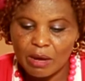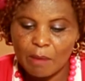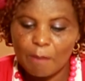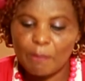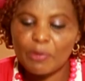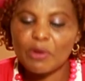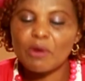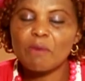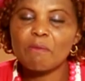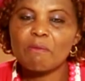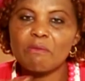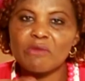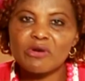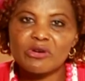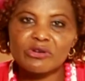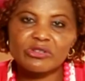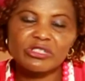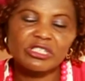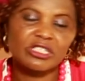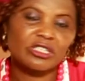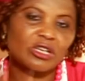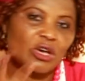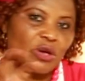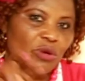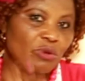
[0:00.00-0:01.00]

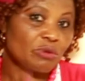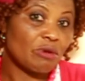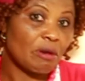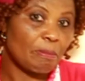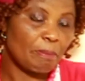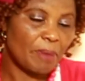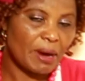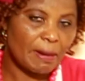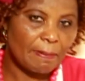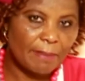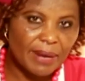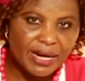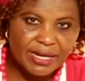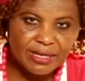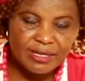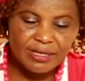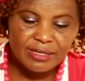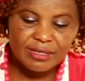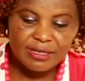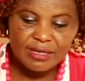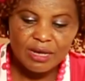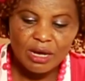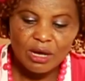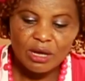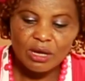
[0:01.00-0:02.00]
promote your
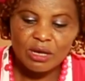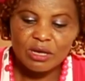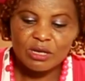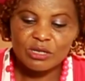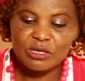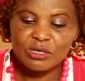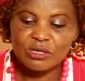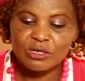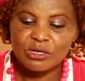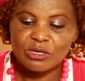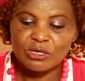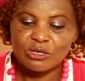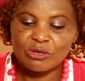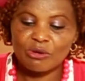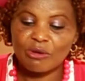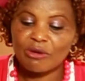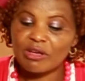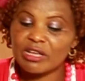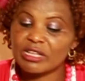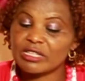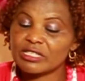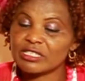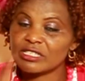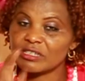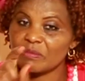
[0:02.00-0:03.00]
purpose. So
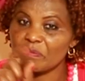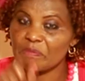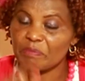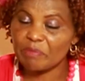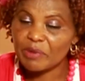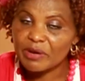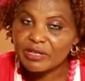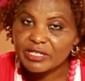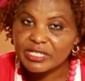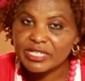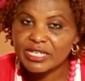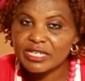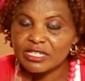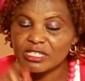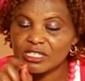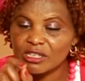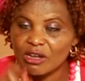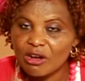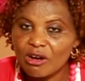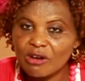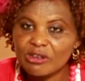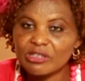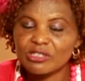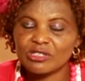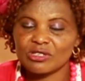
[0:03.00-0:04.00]
it's important
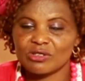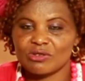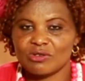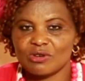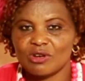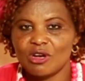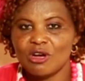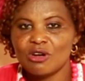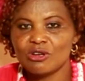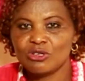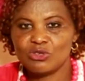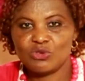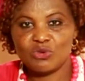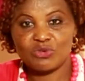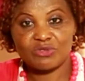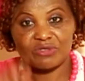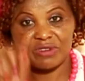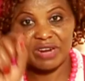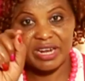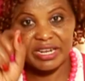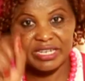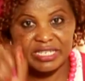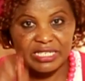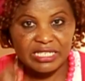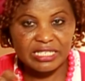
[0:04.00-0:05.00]
also to
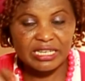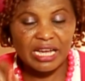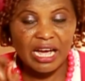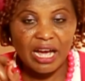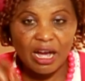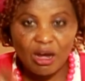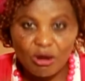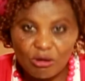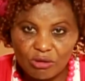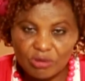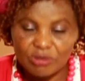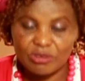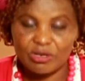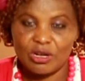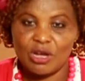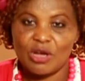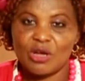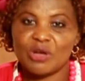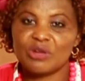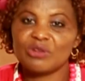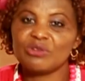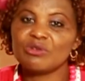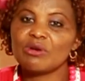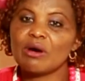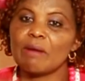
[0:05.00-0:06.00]
write down
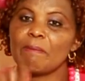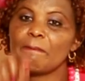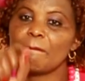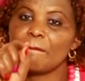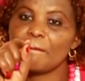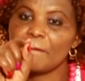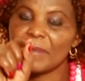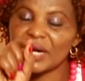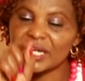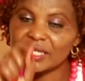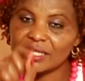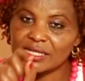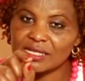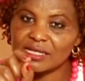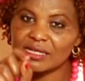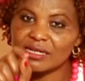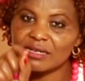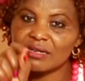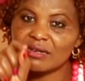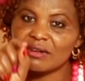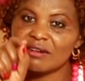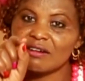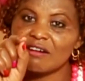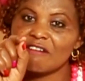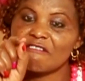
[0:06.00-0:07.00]
your
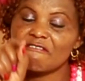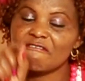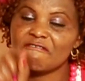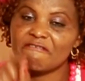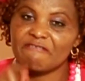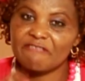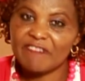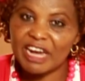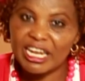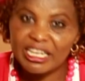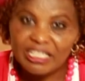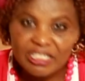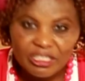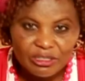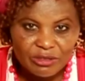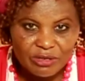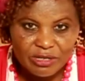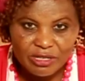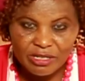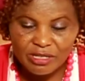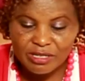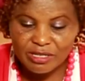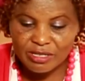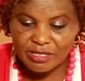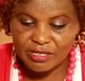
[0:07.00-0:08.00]
personal
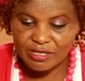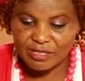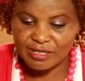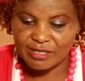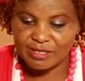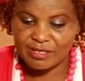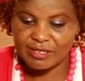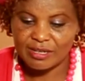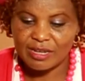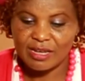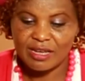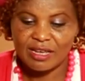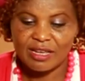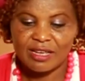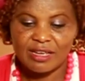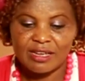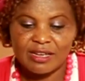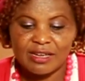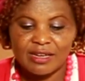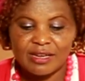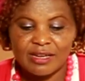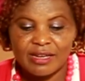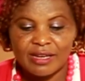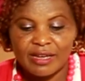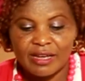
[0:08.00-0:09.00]
values.
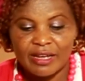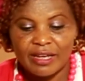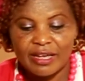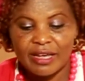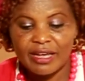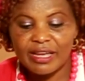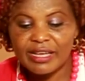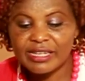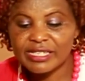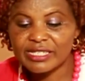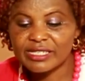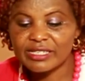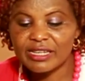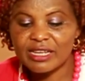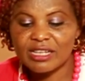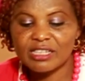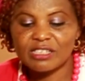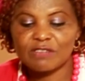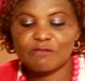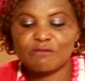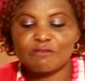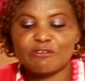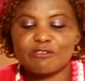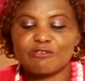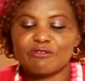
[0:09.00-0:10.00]
E
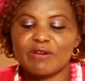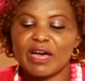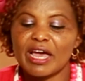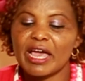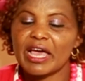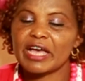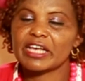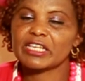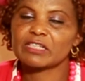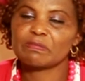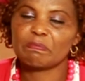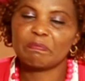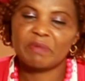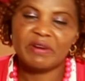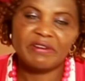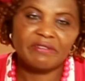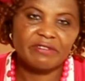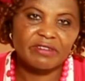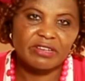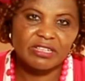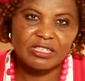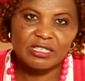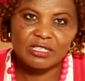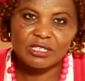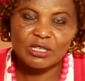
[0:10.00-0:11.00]
stands for your
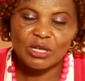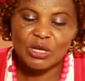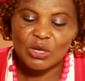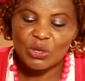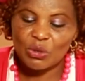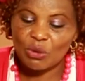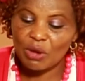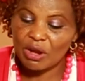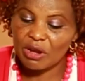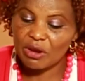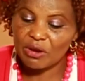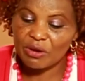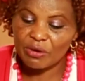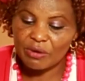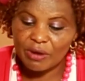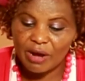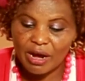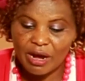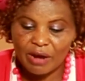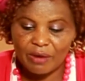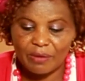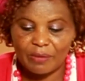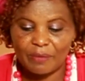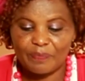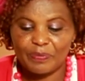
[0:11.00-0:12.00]
experience, your
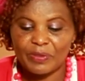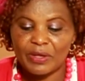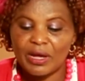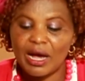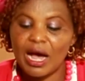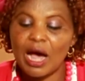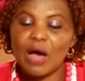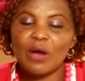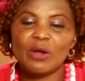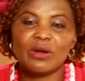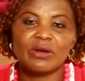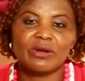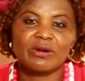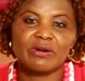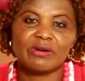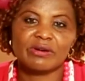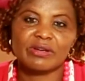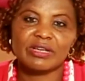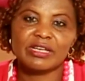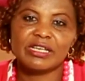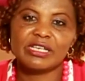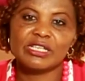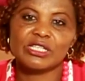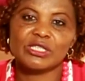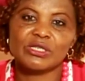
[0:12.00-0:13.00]
know-how. How
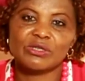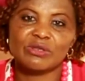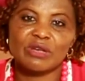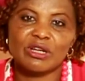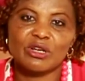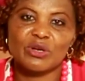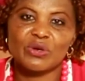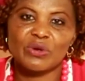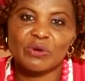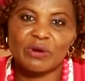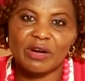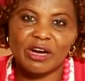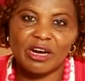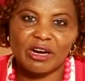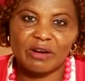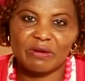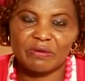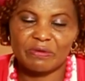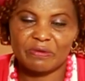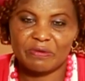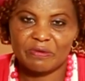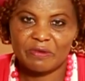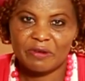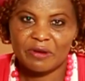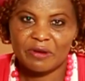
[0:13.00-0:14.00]
long is your know-how?